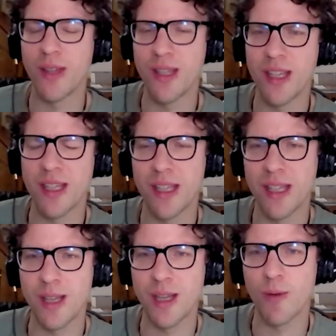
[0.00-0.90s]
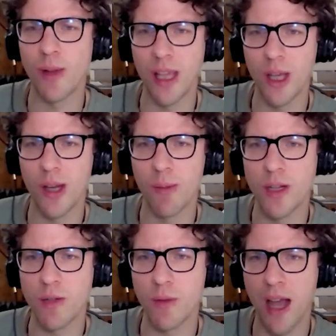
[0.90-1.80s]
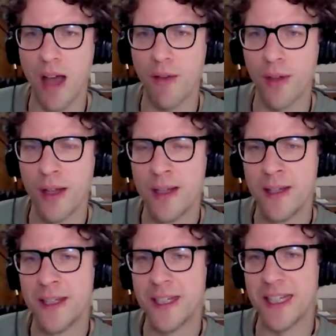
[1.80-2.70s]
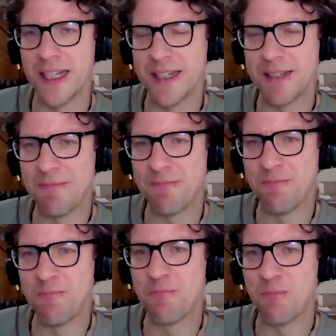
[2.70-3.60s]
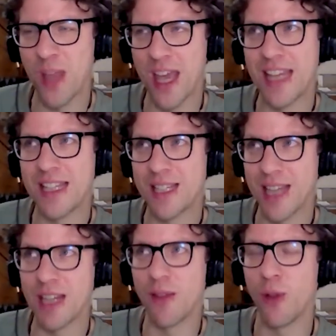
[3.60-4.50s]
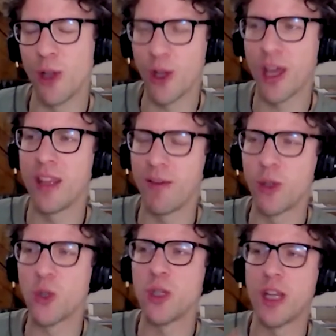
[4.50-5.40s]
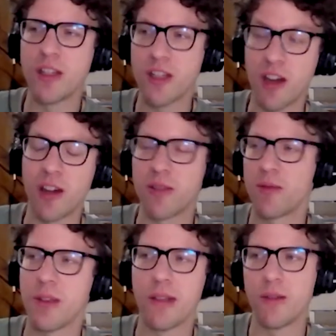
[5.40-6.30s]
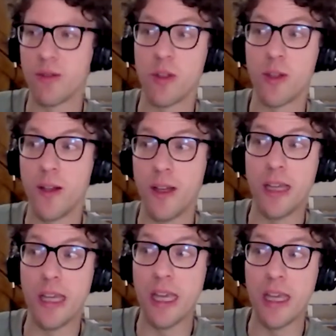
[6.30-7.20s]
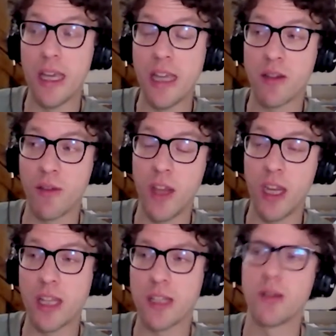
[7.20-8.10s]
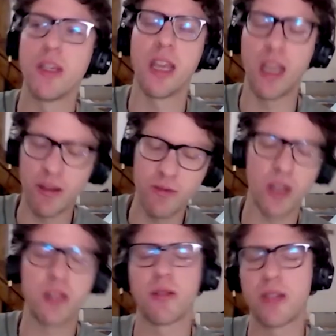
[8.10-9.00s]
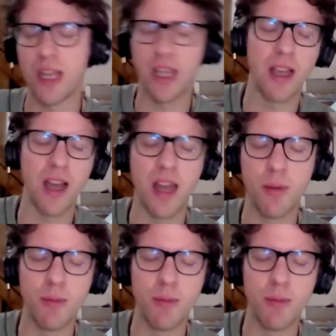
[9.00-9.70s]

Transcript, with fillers: us this really good image we have. And if you look at the evolution and start intervening, so taking animal